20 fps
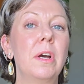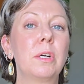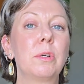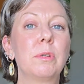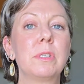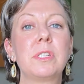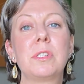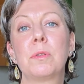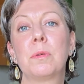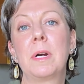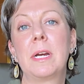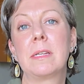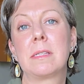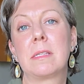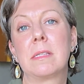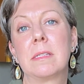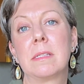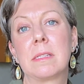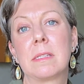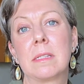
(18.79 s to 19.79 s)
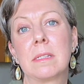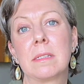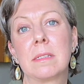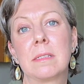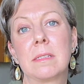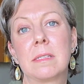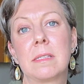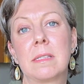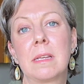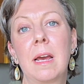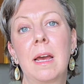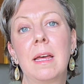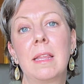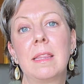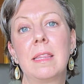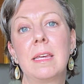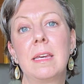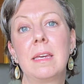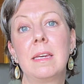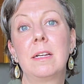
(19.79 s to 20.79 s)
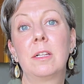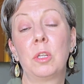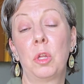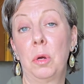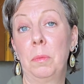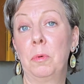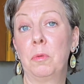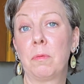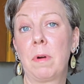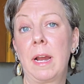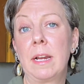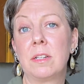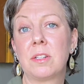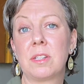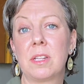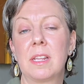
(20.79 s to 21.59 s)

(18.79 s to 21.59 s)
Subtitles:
crystal essences, the global range.